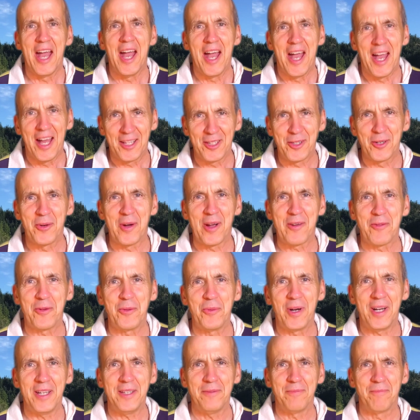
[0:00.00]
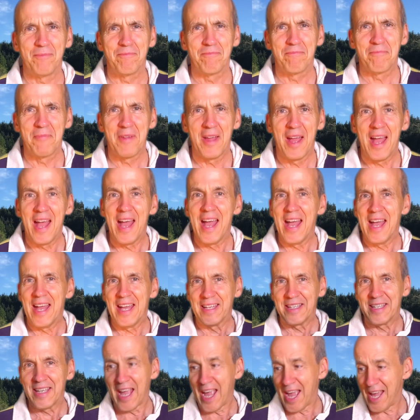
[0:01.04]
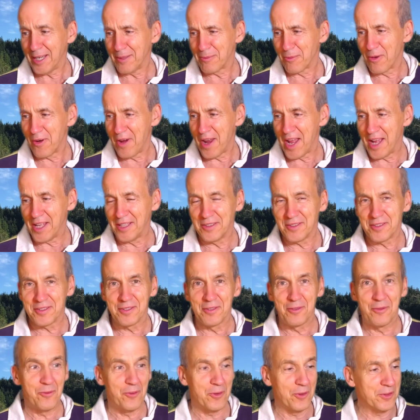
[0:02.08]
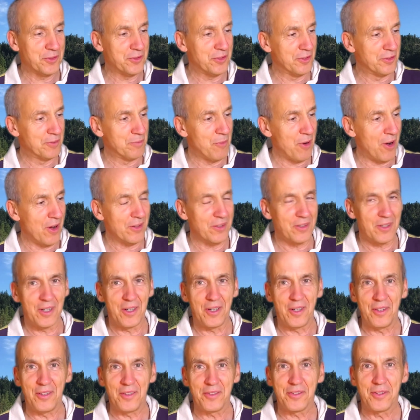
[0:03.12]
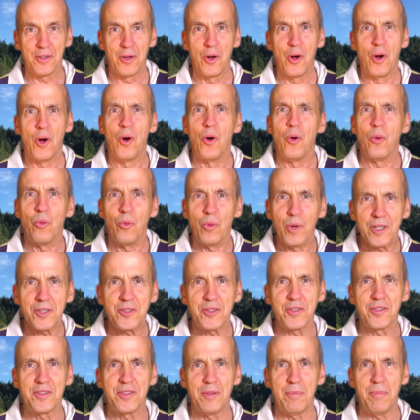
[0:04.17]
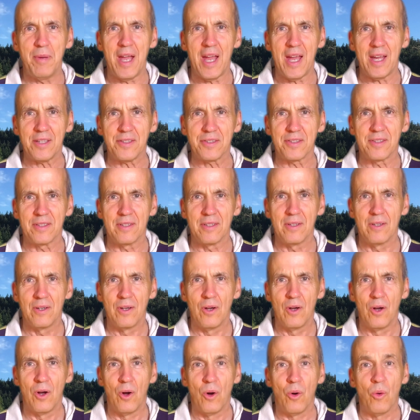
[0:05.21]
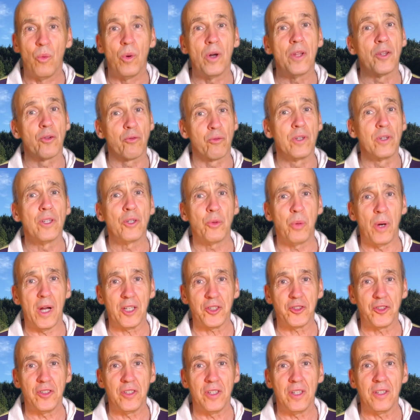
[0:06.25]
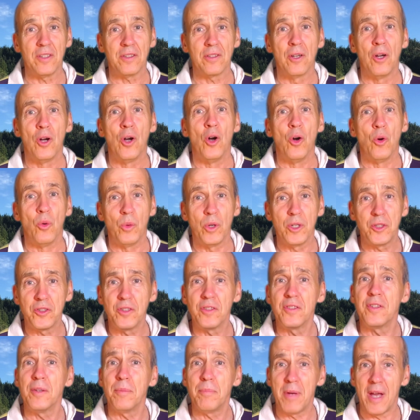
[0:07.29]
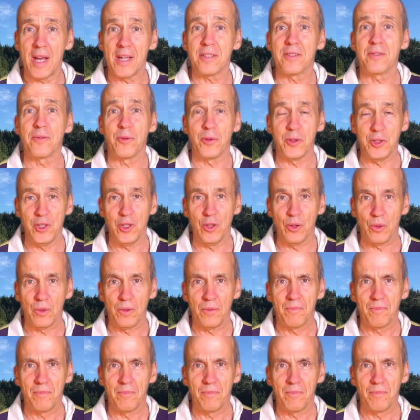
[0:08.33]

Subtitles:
Hello everyone. Catamarans versus monohulls. Which is the best? Well, the real question is, which is the best for you?